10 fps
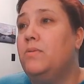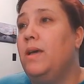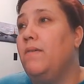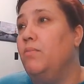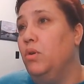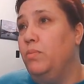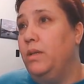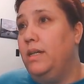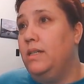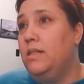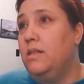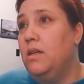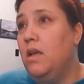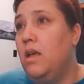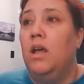we have Book Blaze.
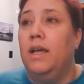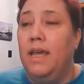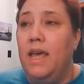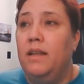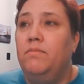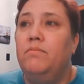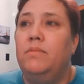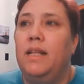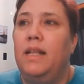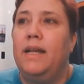Again, they like